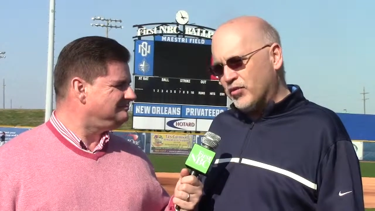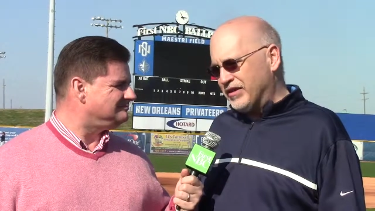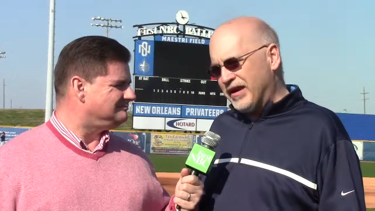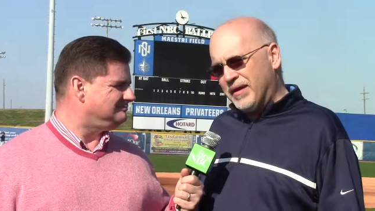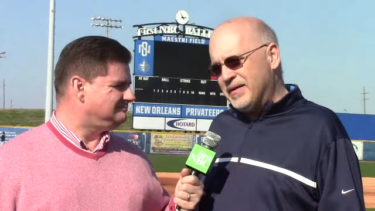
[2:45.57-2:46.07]

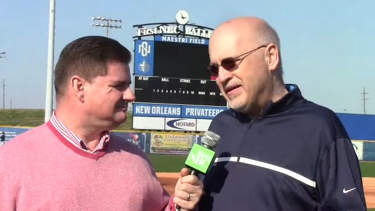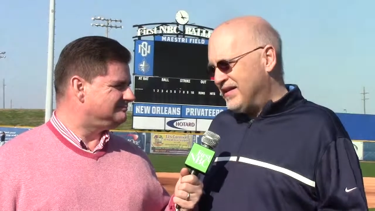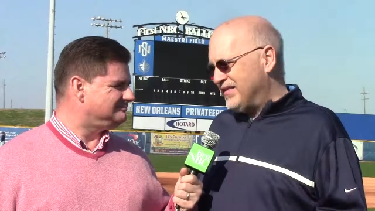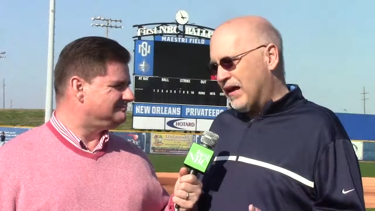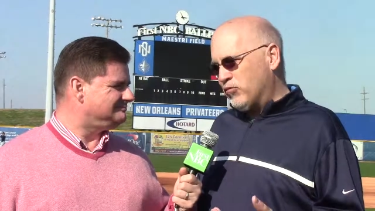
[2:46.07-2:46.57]
Speaker 1: going there.
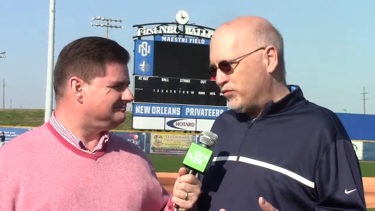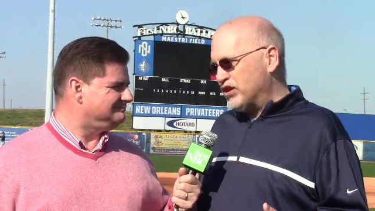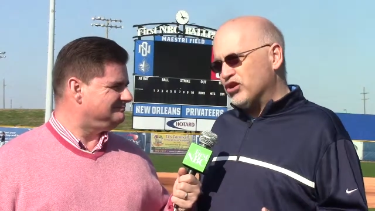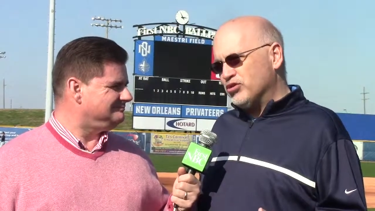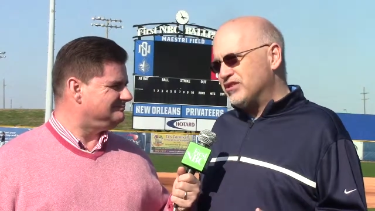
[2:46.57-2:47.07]
That will
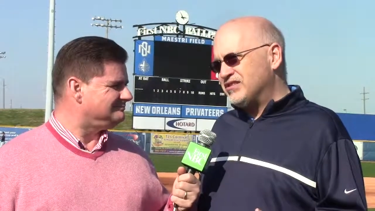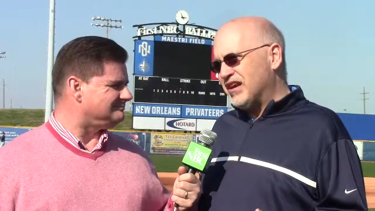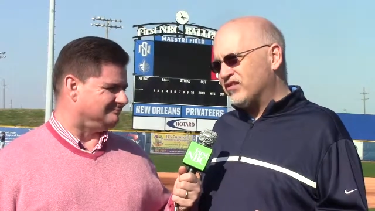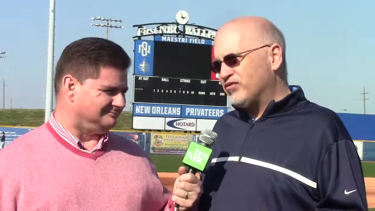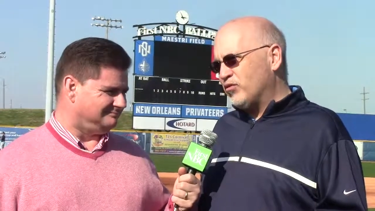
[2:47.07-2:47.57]
be a good
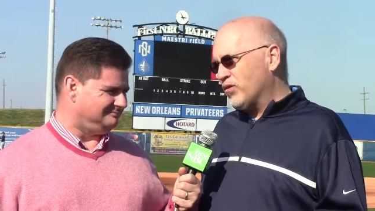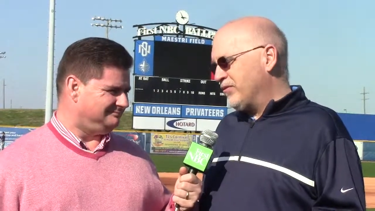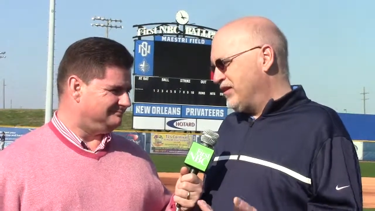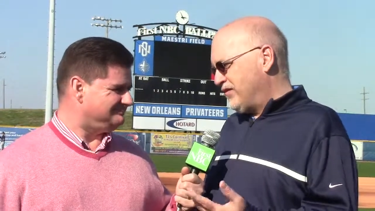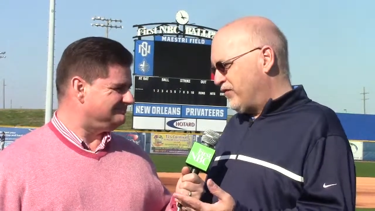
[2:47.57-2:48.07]
test for
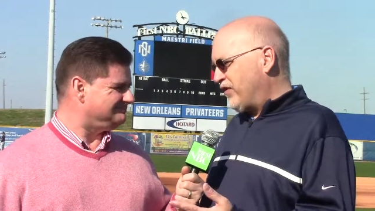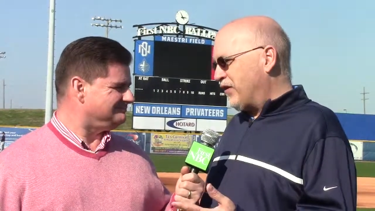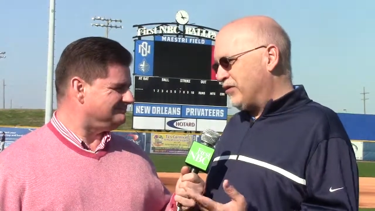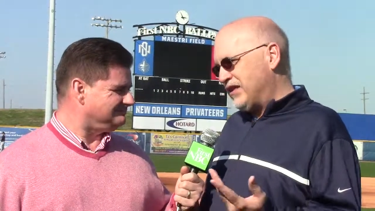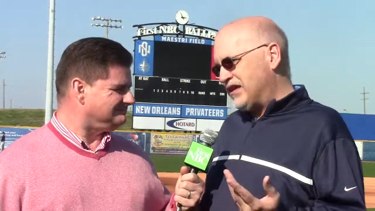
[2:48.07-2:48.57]
them. And
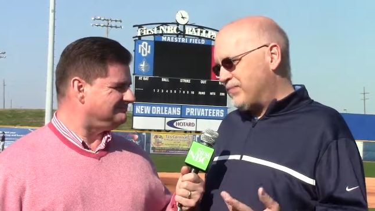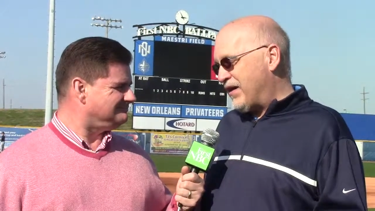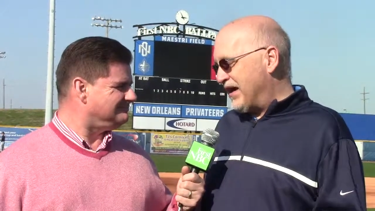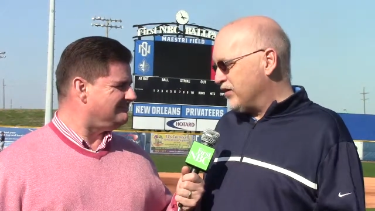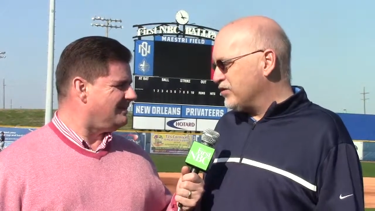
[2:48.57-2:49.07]
finally, they get
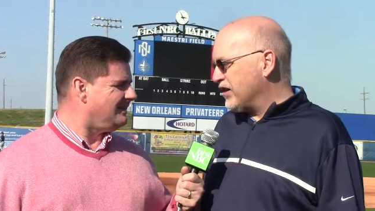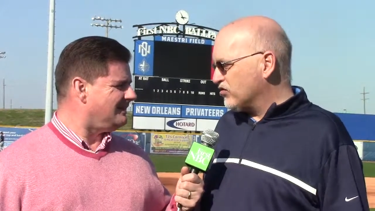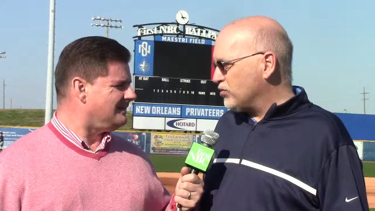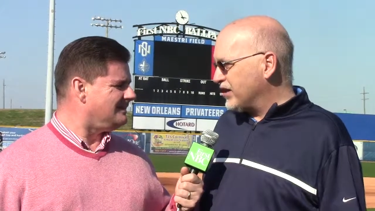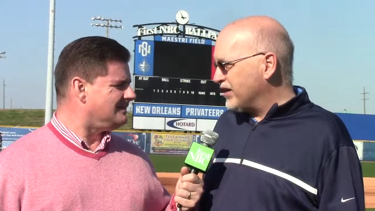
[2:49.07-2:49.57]
back here
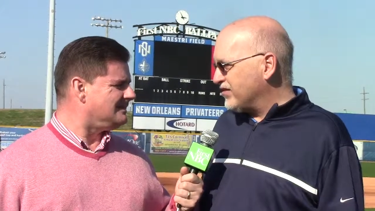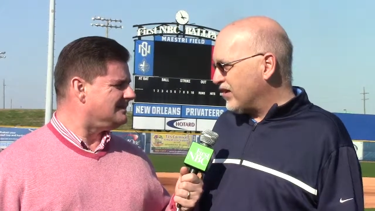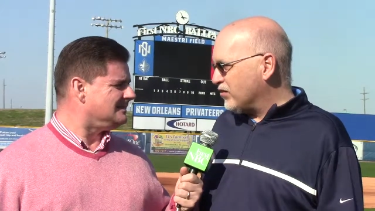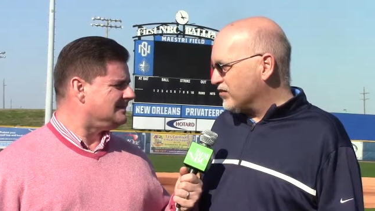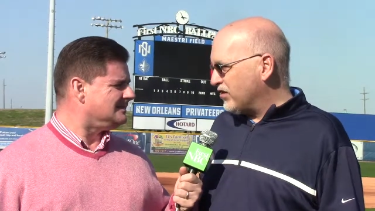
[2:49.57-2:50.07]
next weekend to
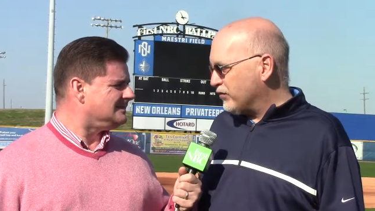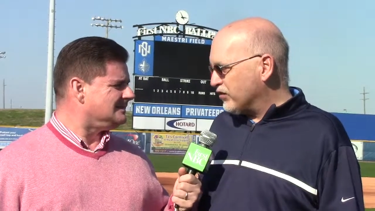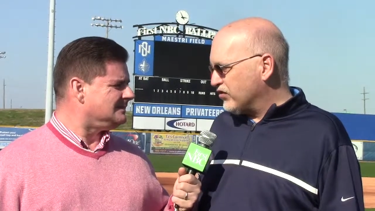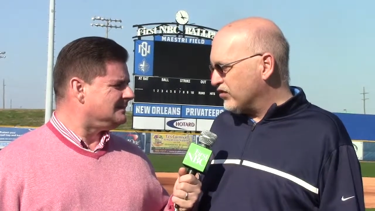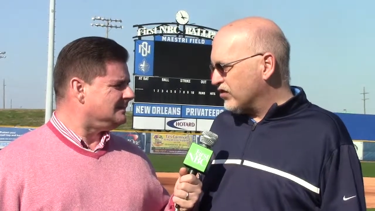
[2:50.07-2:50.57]
take on San
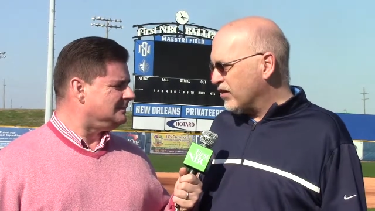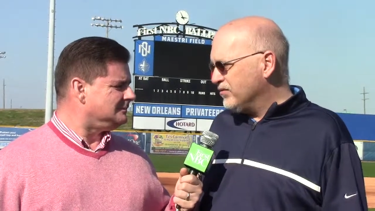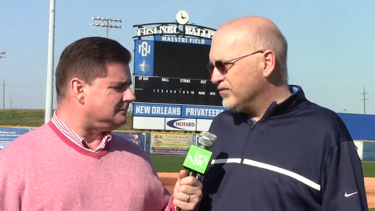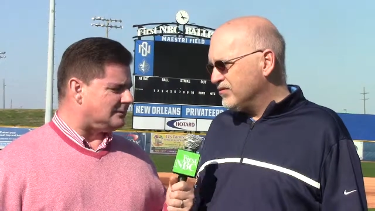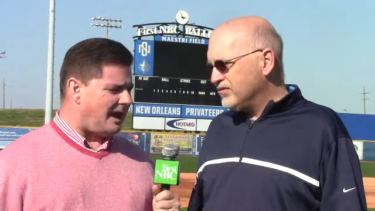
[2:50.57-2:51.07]
Francisco.
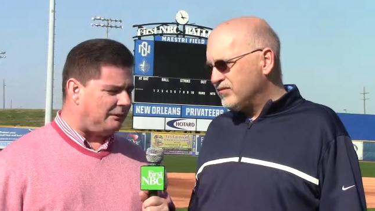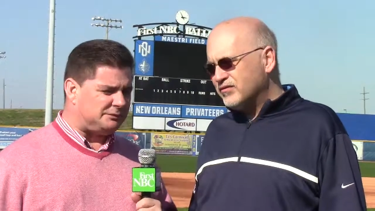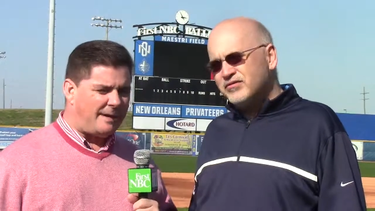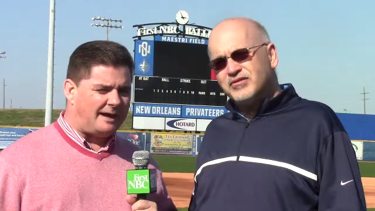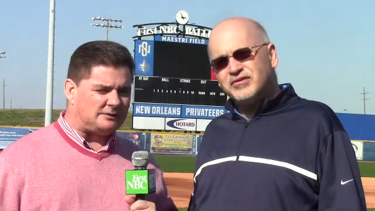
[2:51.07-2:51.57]

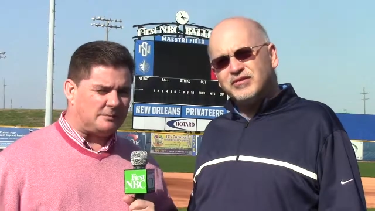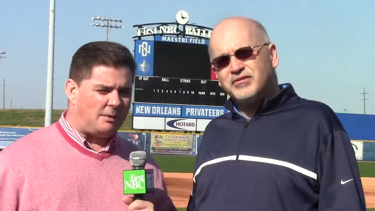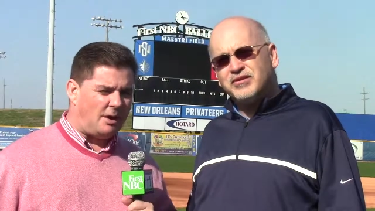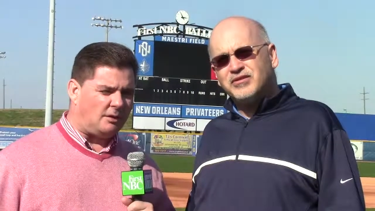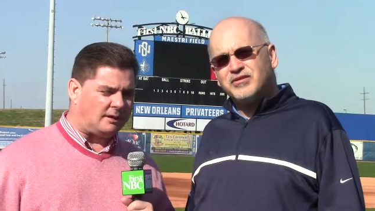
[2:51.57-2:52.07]
Speaker 2: College
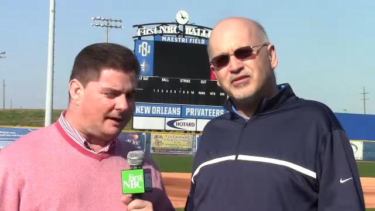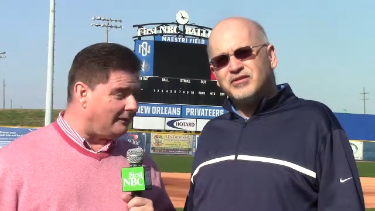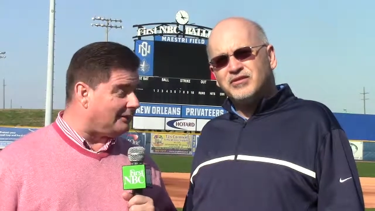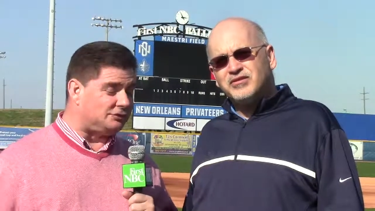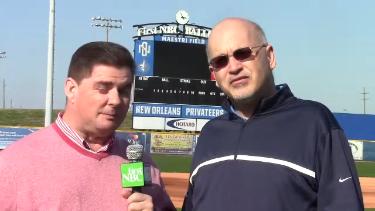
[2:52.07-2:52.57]
basketball, can
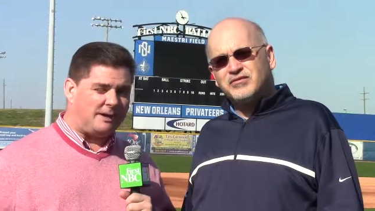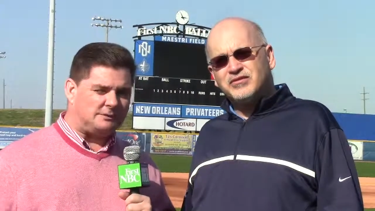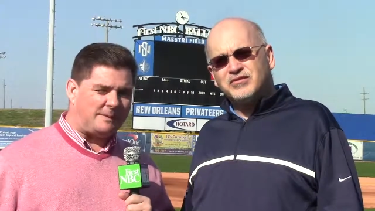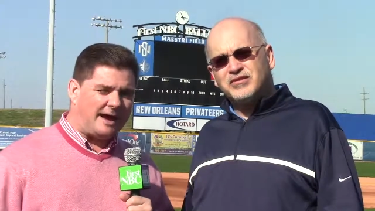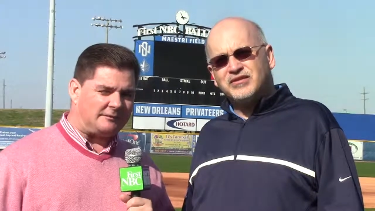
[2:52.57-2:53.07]
LSU
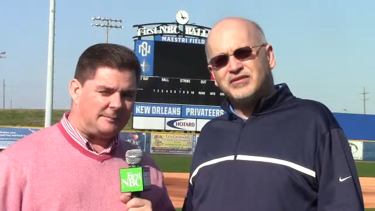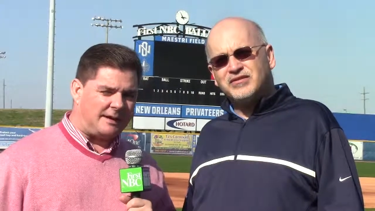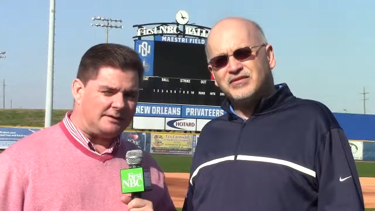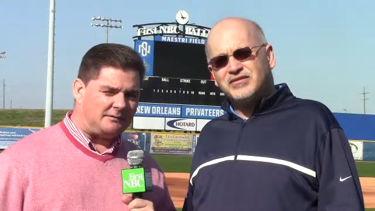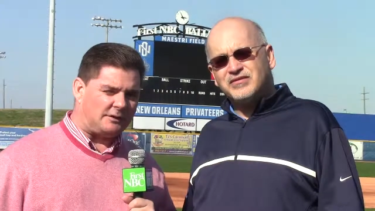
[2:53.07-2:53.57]
bounce back from
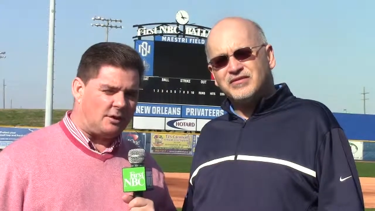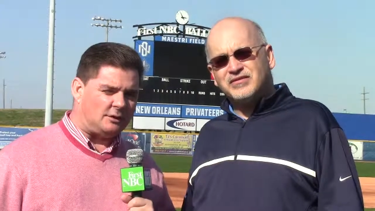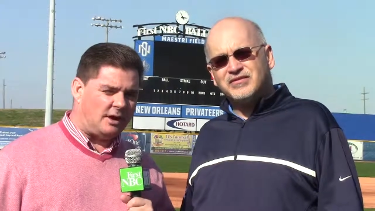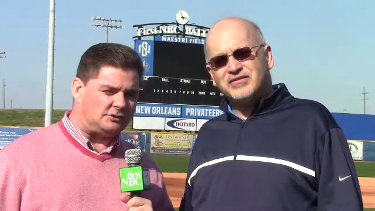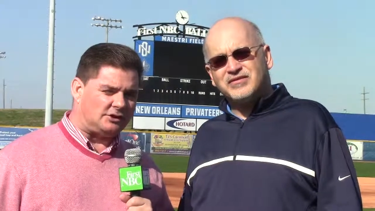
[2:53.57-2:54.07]
that difficult
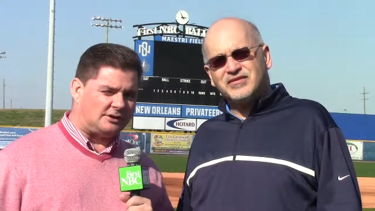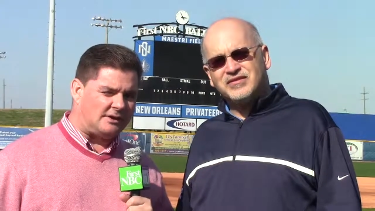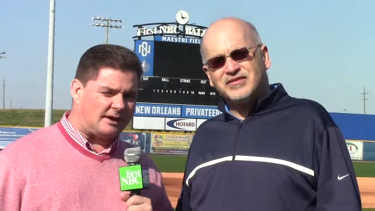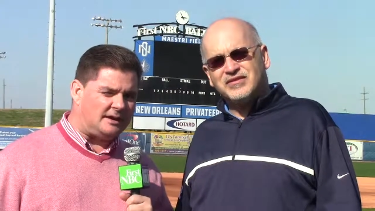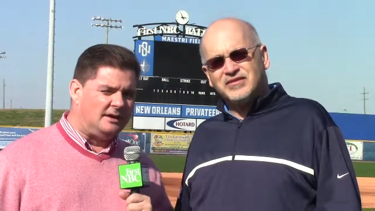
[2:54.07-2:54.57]
loss to
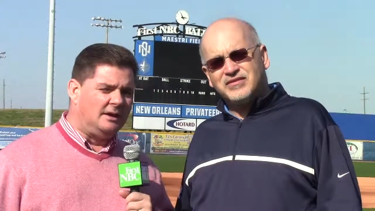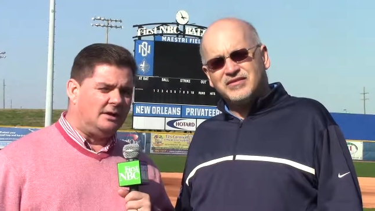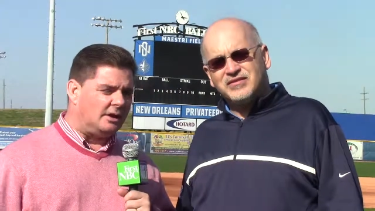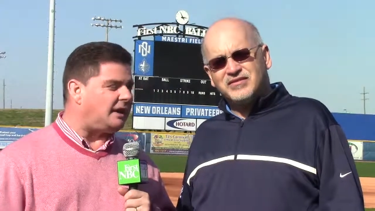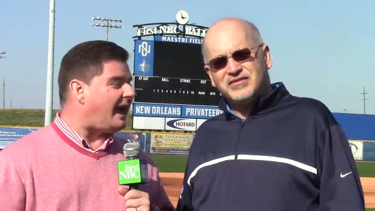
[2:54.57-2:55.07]
Kentucky?
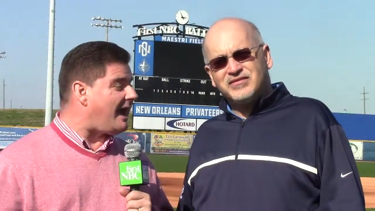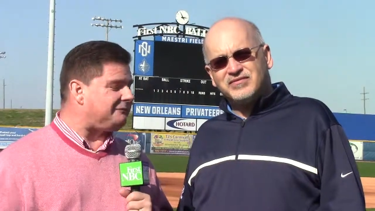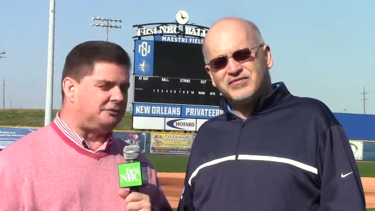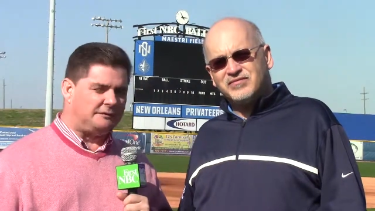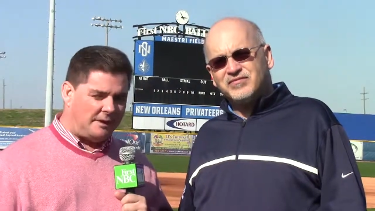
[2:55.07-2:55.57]
They're going to
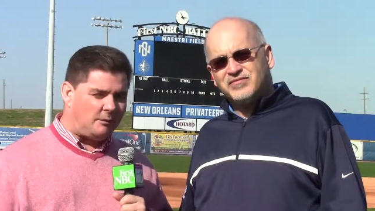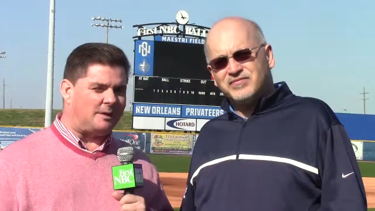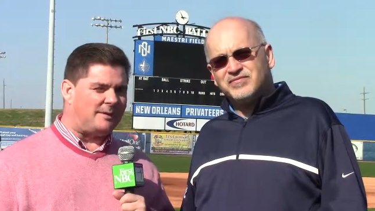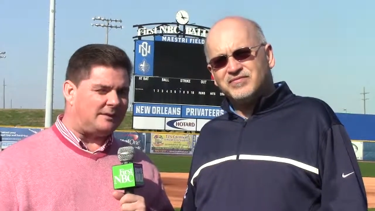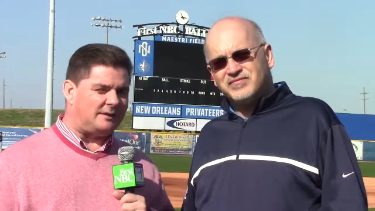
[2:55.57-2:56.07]
have to if they want
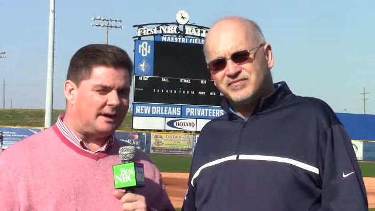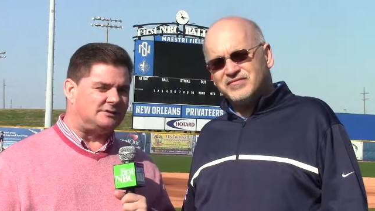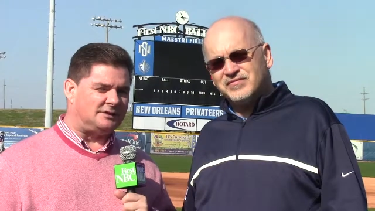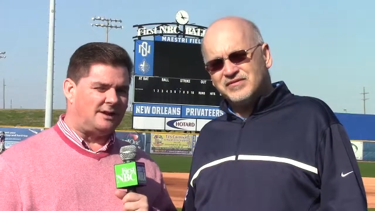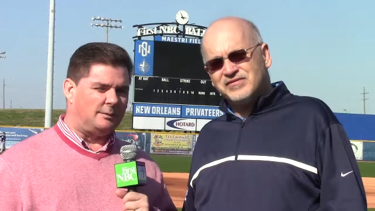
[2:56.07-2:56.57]
to make the
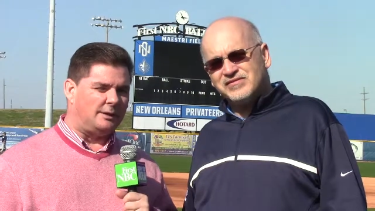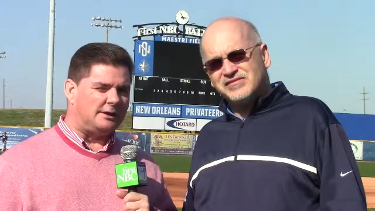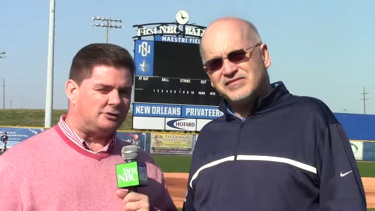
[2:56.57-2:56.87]
NCAA